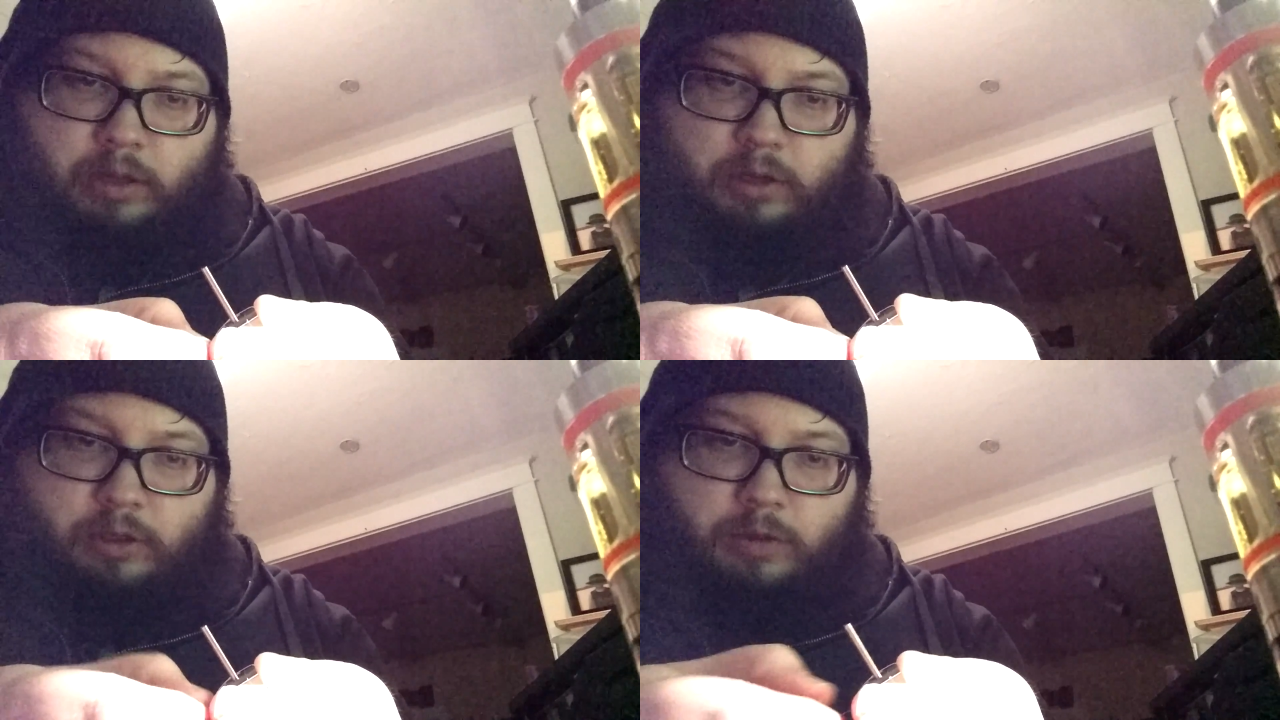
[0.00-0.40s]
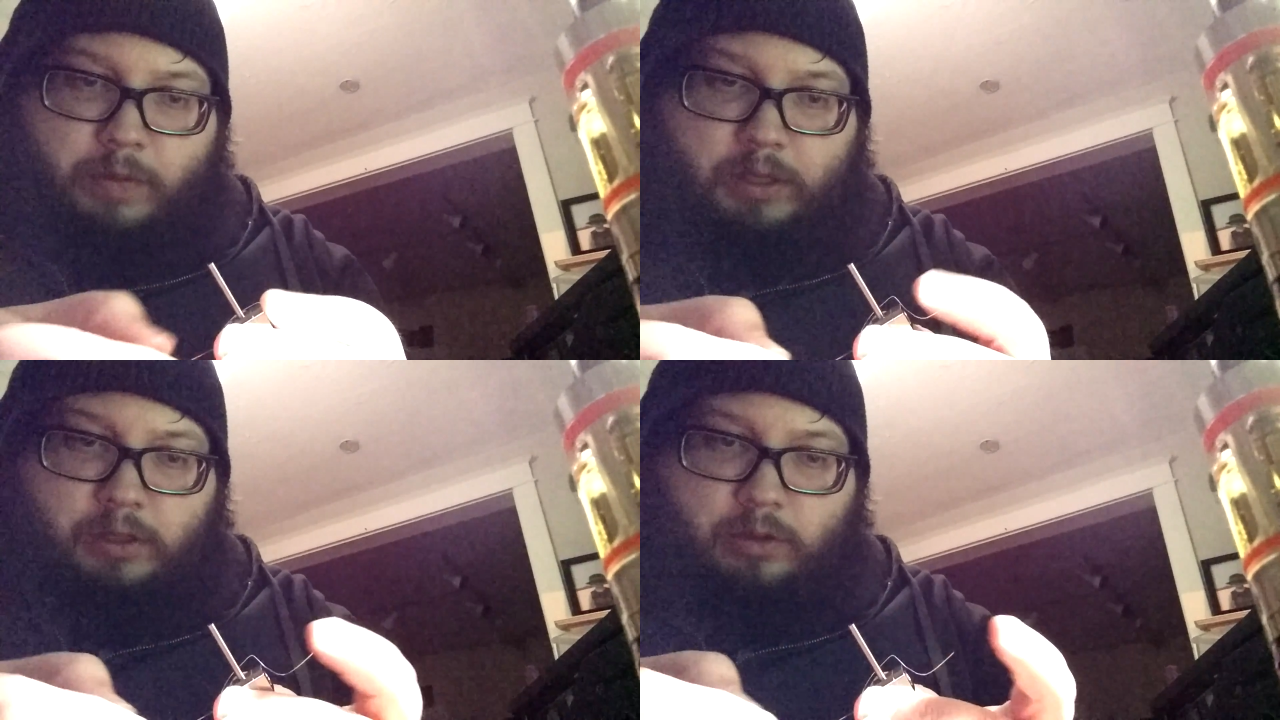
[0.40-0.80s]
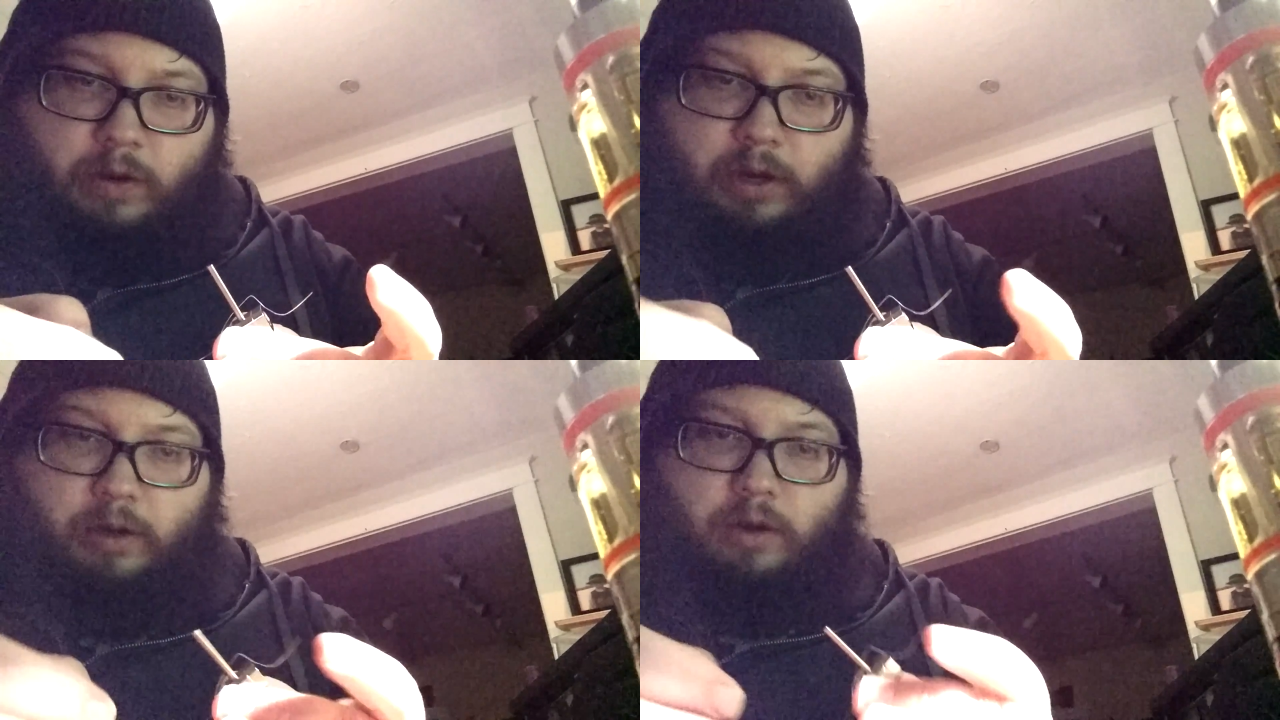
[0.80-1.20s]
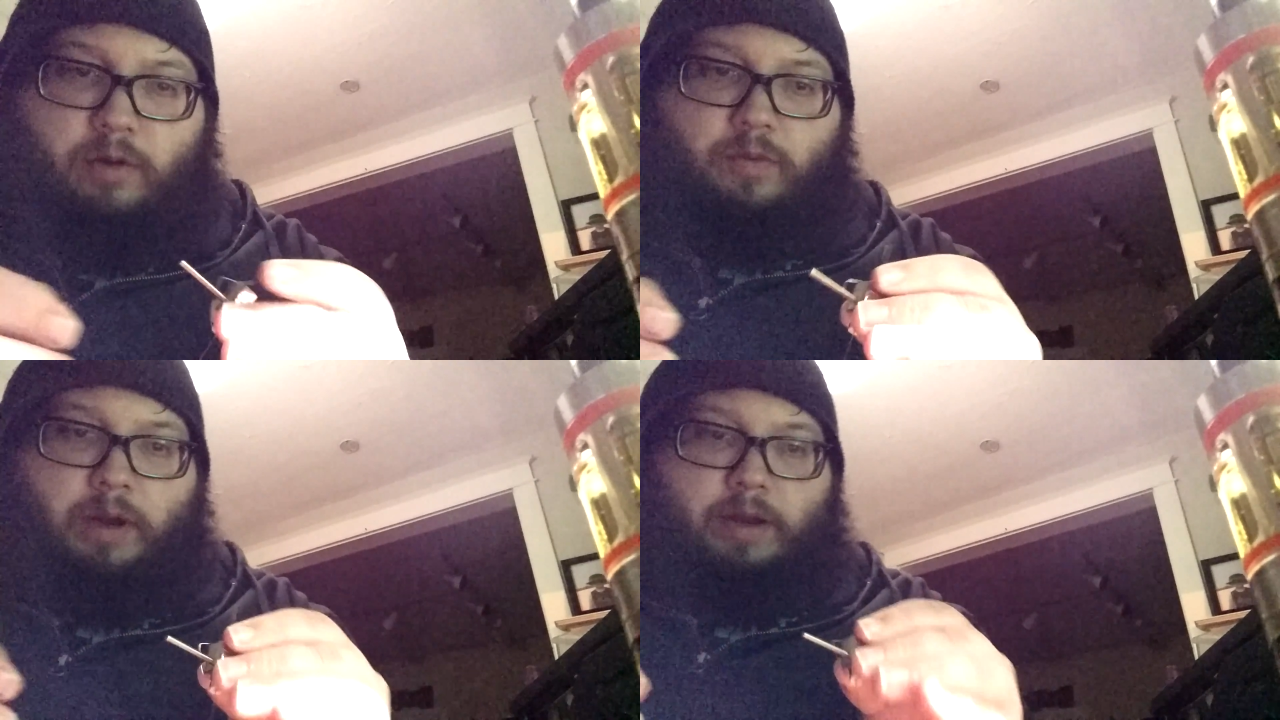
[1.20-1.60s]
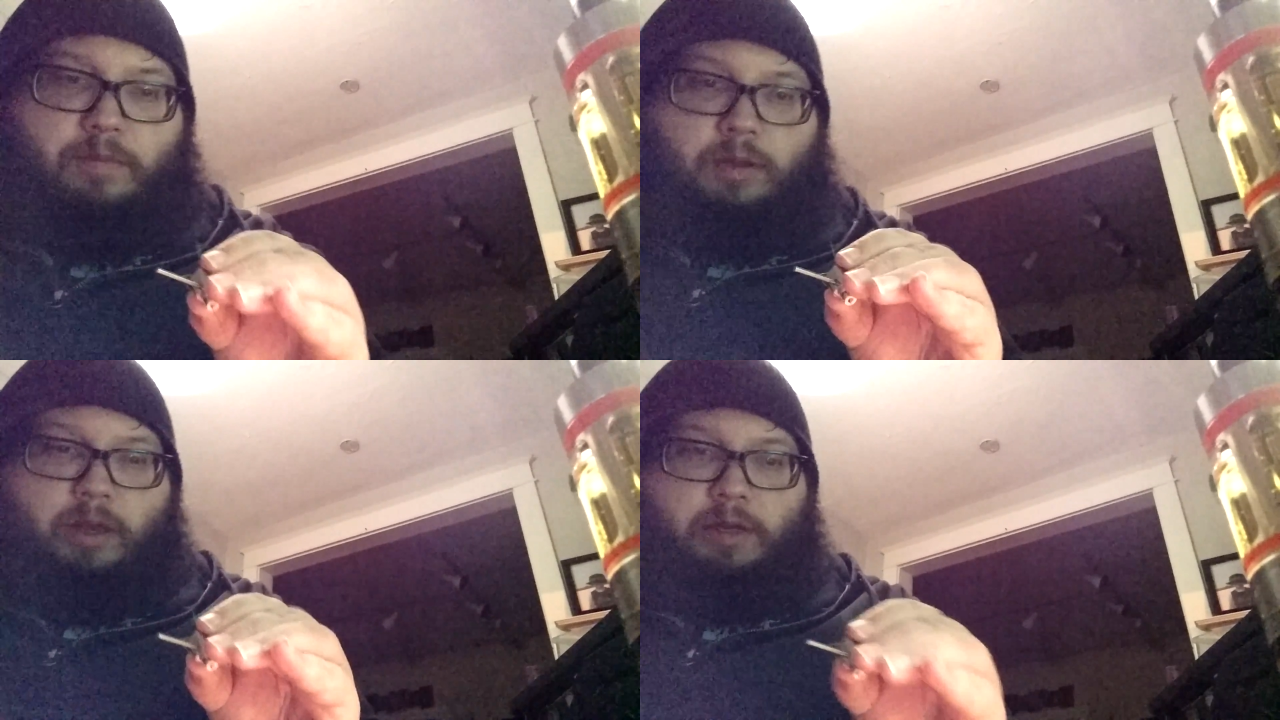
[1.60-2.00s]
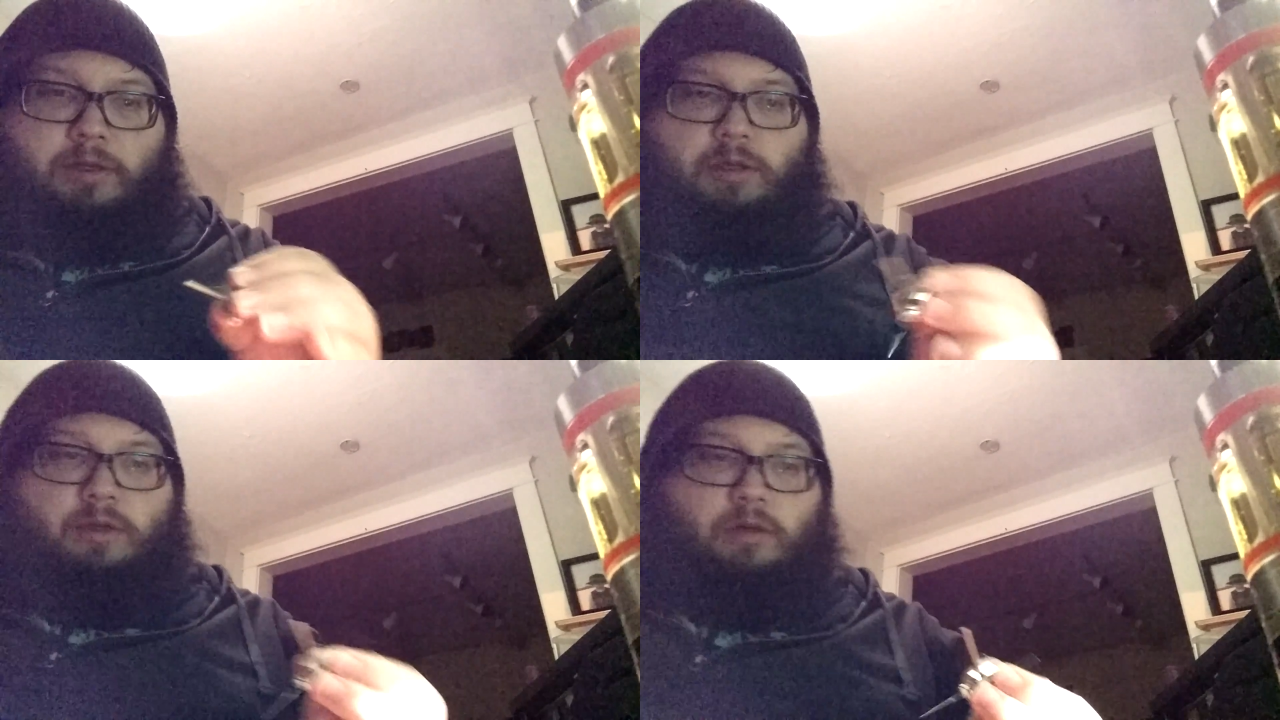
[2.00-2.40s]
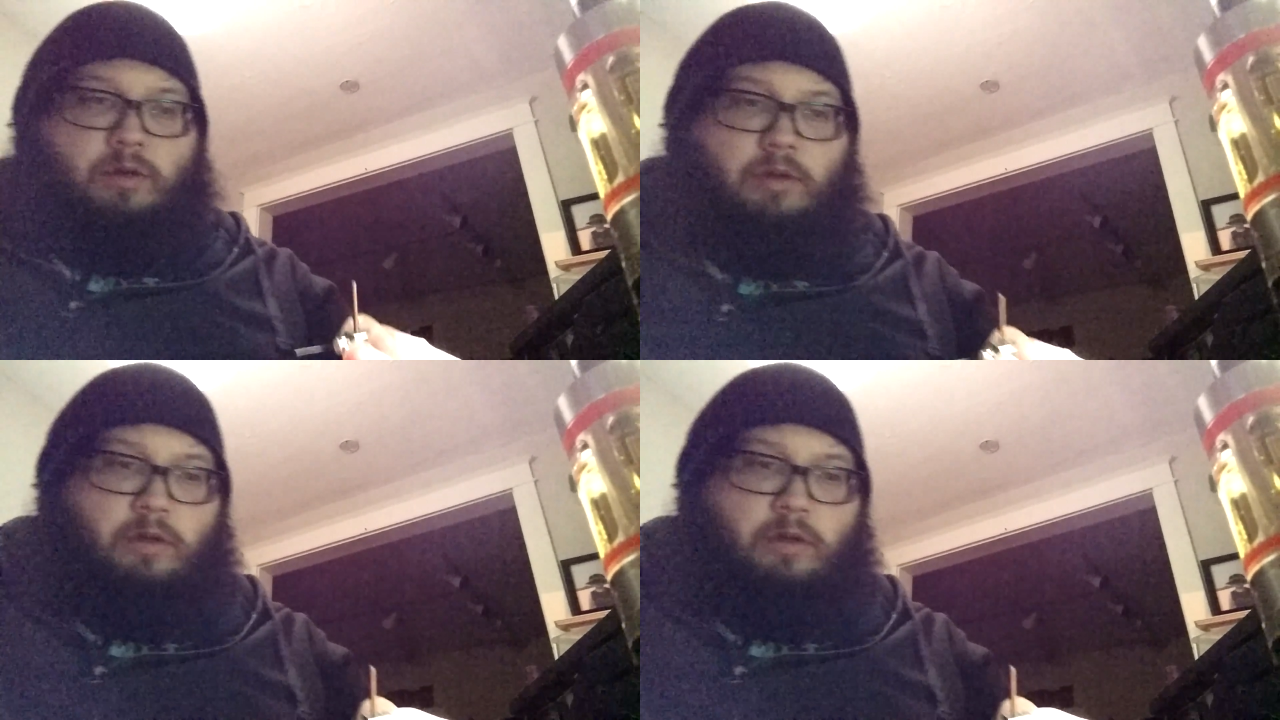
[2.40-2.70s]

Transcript: that just makes the wire go right in place.